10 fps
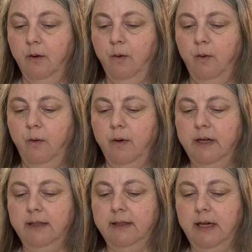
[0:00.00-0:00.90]
ooh, and
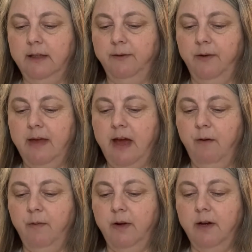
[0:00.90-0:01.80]
it says for
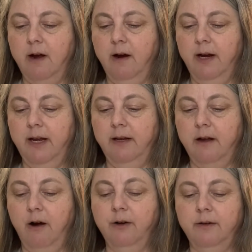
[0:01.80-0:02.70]
that one, our hint,
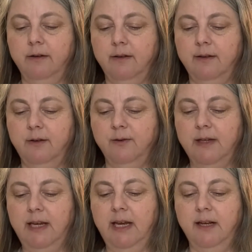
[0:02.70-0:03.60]
our there's a
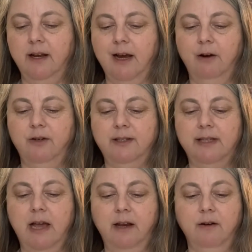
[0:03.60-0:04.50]
hint, our
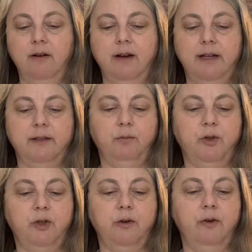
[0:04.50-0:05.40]
designer is a
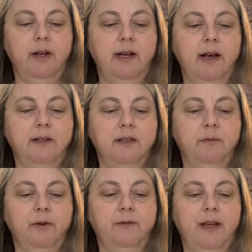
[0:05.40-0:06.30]
returning
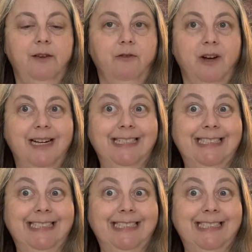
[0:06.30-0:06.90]
customer favorite.